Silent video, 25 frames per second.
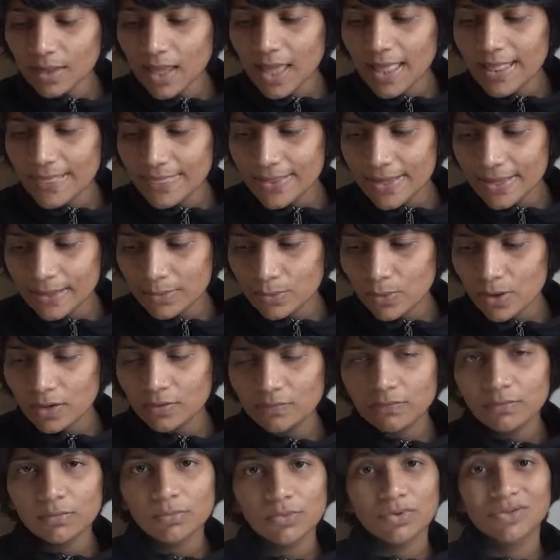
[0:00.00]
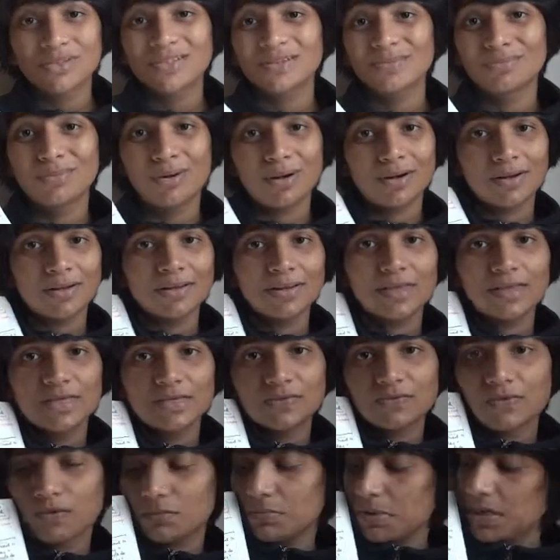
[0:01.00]
And then one of the most important
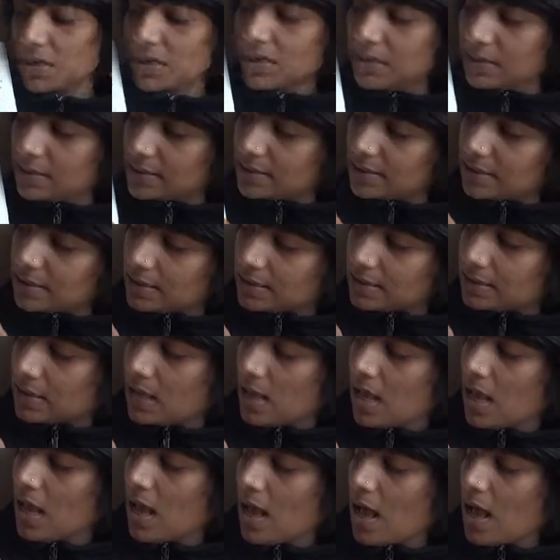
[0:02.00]
things for me is this